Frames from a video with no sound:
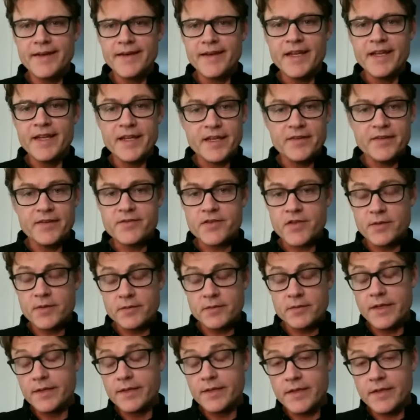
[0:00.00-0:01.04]
And
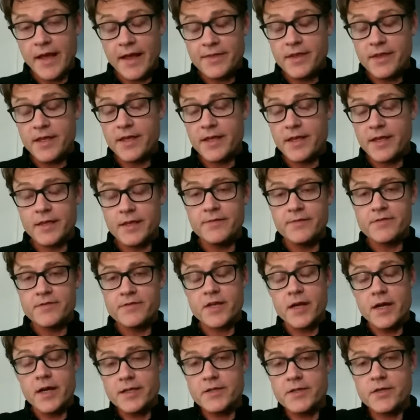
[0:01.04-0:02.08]
I think it
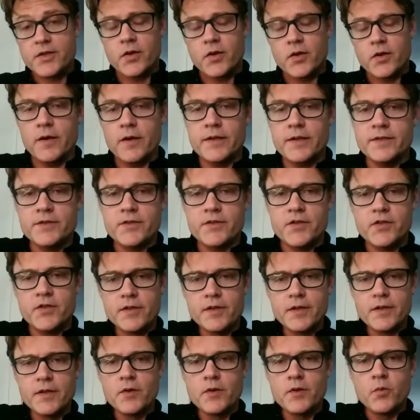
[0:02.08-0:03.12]
gives us courage
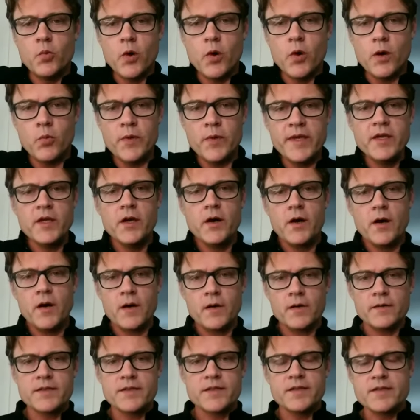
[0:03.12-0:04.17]
where we
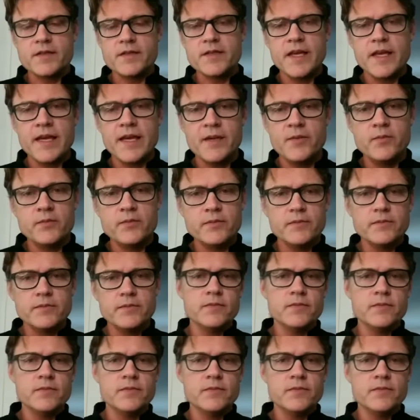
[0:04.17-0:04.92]
are to say